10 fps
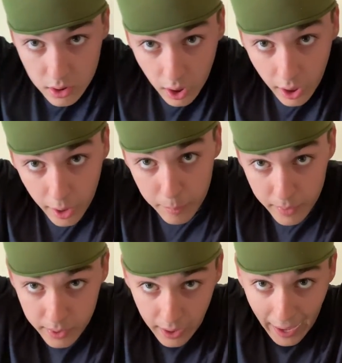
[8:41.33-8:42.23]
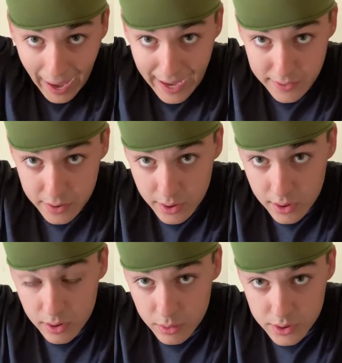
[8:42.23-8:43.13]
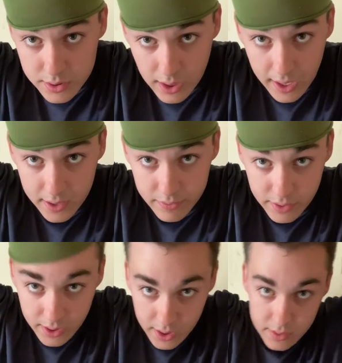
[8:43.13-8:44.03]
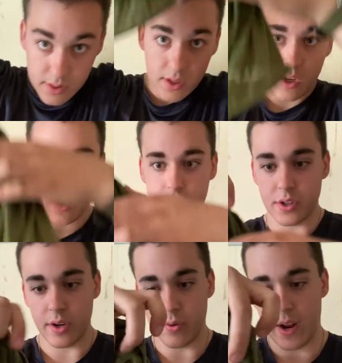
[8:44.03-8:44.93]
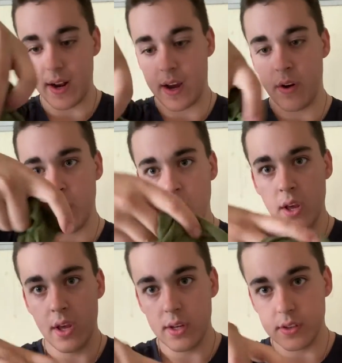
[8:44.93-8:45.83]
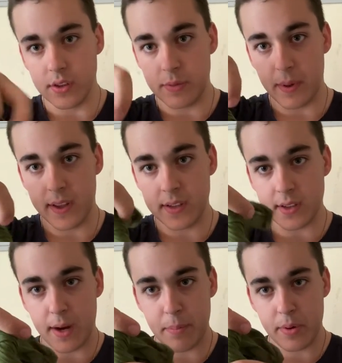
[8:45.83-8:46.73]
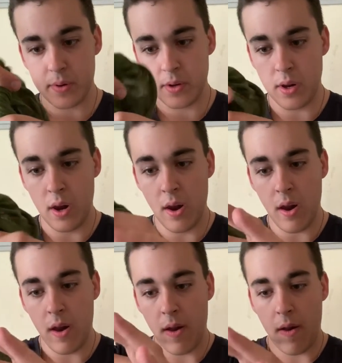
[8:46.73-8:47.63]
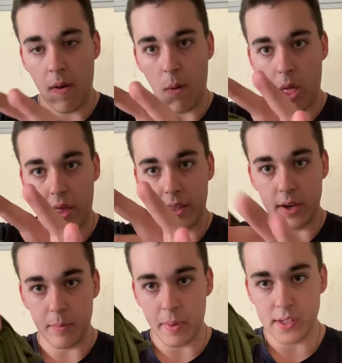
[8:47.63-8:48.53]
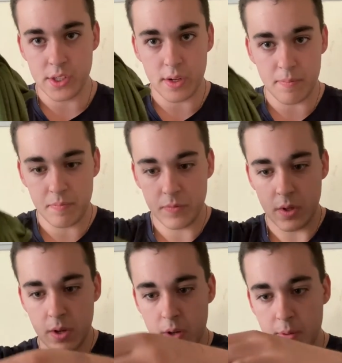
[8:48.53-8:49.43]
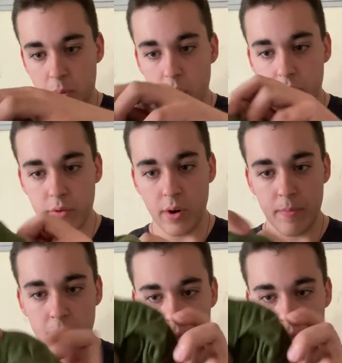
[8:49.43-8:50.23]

a hat, which is kind of convenient. Here, I'll show you right now. So you spin this up and then you pinch it, pull it through.